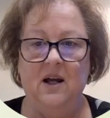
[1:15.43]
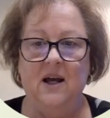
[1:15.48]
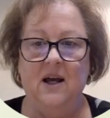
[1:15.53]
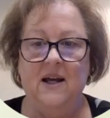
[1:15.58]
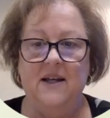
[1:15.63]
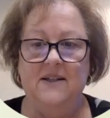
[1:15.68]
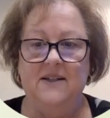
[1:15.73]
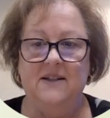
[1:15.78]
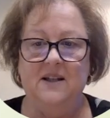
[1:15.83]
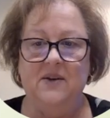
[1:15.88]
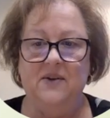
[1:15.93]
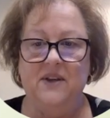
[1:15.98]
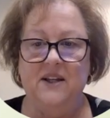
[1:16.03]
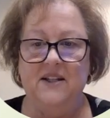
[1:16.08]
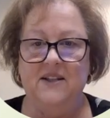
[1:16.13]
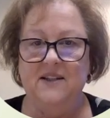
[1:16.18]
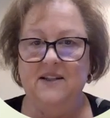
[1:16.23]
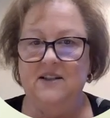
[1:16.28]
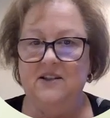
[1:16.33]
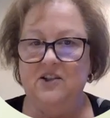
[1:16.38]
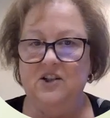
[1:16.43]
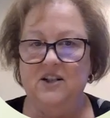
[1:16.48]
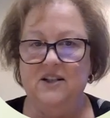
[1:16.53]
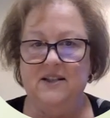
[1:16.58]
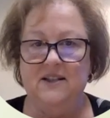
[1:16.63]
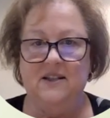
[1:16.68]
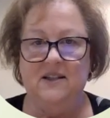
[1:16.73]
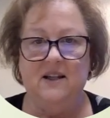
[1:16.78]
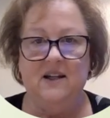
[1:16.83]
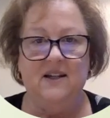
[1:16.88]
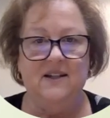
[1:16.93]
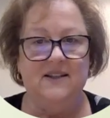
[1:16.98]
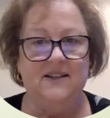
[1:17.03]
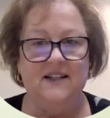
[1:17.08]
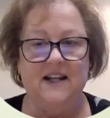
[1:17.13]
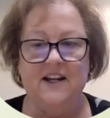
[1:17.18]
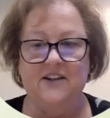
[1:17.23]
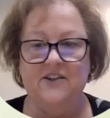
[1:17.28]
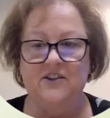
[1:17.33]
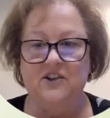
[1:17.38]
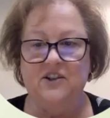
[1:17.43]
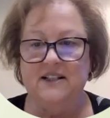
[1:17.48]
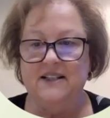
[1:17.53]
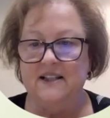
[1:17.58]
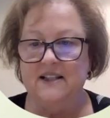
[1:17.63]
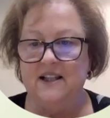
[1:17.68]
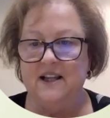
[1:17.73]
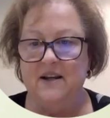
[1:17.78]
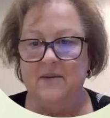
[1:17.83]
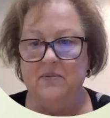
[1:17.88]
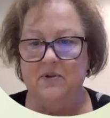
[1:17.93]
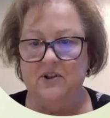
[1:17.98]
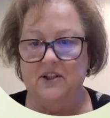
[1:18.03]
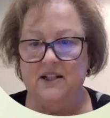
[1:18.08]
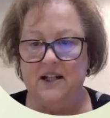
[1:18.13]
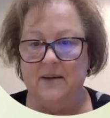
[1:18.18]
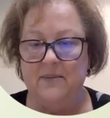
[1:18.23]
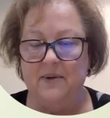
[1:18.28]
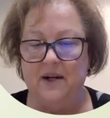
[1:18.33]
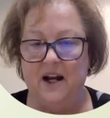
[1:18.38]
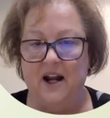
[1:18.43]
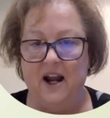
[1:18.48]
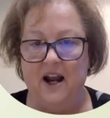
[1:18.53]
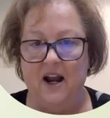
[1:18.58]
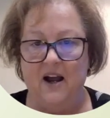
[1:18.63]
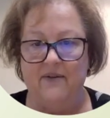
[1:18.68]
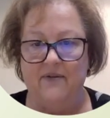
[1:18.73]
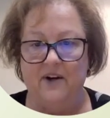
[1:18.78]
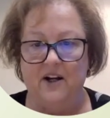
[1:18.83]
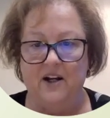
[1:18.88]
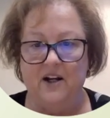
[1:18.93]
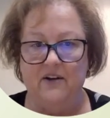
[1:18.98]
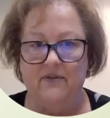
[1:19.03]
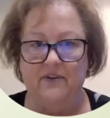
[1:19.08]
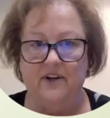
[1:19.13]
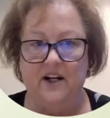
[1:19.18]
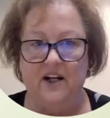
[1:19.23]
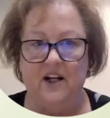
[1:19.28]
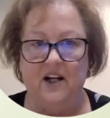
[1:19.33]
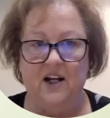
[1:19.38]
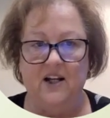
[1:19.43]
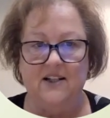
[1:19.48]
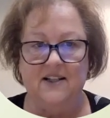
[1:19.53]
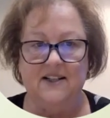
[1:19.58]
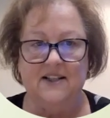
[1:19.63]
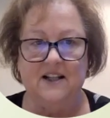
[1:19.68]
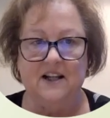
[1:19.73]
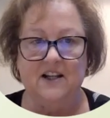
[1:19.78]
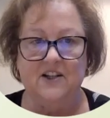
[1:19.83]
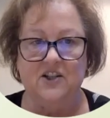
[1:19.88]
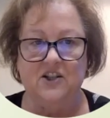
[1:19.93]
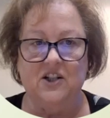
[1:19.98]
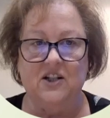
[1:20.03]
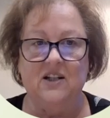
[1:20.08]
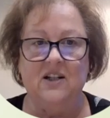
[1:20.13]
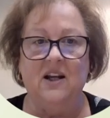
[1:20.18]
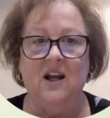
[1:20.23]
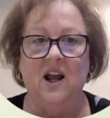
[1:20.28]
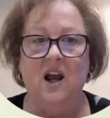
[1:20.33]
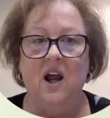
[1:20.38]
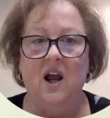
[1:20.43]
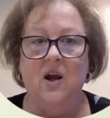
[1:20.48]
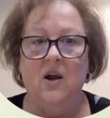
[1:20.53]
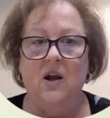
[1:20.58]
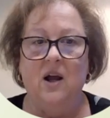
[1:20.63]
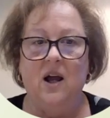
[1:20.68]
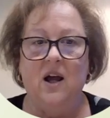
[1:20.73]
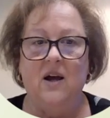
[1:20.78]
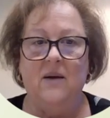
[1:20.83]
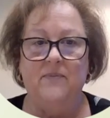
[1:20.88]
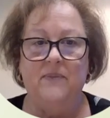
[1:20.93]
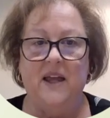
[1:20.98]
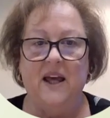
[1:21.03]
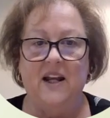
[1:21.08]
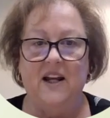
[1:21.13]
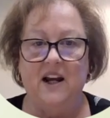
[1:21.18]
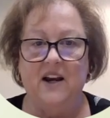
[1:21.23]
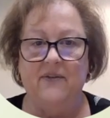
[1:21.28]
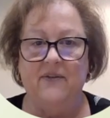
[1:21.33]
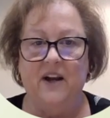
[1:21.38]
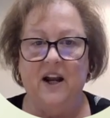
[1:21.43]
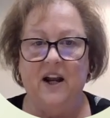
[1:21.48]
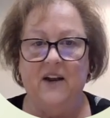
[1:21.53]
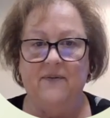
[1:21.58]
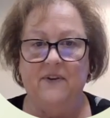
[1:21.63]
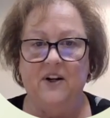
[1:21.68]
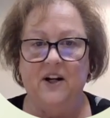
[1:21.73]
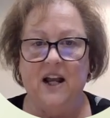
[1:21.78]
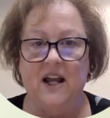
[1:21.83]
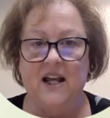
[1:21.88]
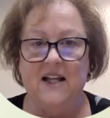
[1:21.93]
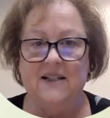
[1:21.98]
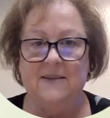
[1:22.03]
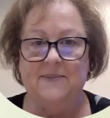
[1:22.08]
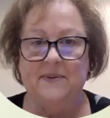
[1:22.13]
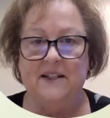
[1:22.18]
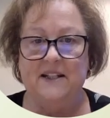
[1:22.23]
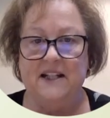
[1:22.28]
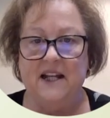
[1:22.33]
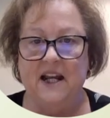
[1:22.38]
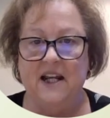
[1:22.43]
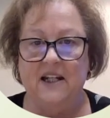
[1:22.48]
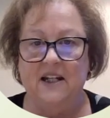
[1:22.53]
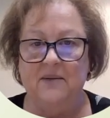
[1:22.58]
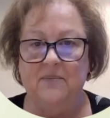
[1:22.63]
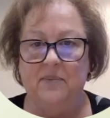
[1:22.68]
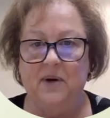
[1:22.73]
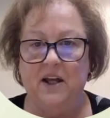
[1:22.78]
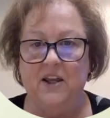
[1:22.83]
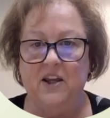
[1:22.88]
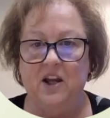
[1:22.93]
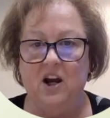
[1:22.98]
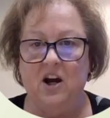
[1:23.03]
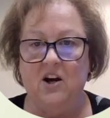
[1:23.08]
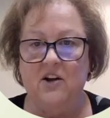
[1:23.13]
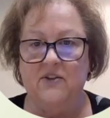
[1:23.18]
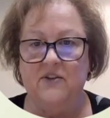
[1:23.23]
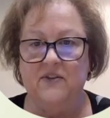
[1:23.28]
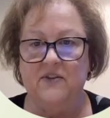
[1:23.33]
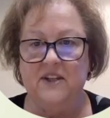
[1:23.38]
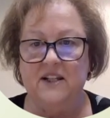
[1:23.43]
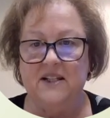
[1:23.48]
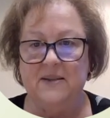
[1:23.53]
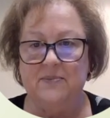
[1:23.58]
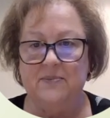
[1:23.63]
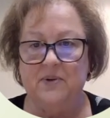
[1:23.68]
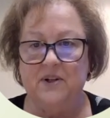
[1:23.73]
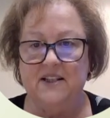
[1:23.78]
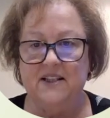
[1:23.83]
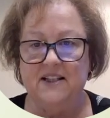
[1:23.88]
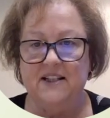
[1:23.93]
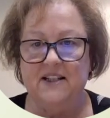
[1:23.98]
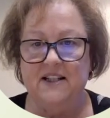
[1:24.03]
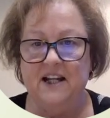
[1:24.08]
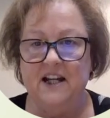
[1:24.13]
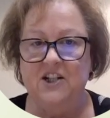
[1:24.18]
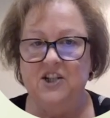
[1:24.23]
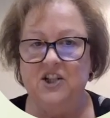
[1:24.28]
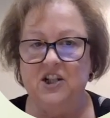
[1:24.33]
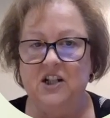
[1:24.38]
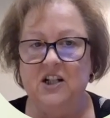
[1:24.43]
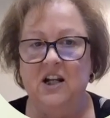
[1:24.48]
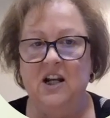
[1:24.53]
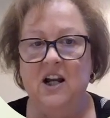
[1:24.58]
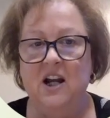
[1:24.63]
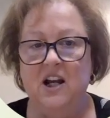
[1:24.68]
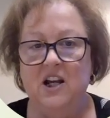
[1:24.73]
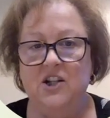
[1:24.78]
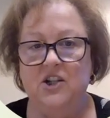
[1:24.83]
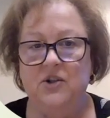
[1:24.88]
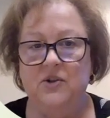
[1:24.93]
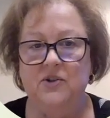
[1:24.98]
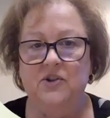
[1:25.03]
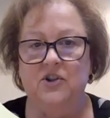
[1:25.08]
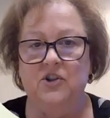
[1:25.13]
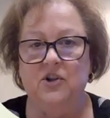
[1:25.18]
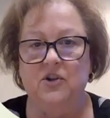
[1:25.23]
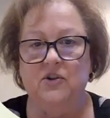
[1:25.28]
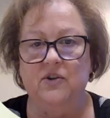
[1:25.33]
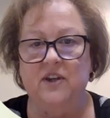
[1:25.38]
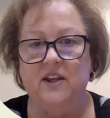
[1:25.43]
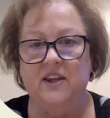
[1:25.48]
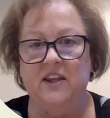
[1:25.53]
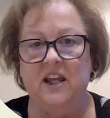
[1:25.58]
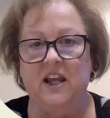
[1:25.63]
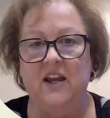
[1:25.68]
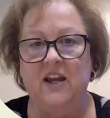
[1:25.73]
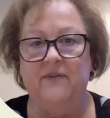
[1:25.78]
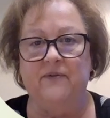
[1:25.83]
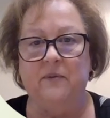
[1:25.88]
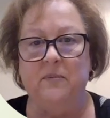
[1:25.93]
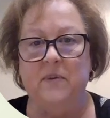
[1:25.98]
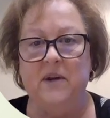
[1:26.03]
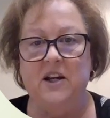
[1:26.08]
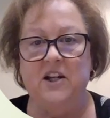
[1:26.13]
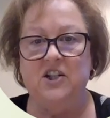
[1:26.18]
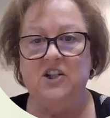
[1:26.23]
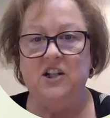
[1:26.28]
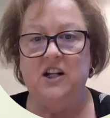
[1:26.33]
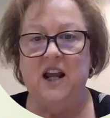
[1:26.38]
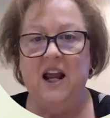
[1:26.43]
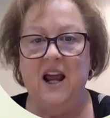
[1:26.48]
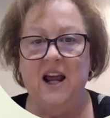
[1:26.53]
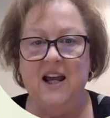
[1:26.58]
So this is just the standard disclaimer statement I have on every discussion. That every effort has been taken by the author of this presentation to ensure that the information has been shared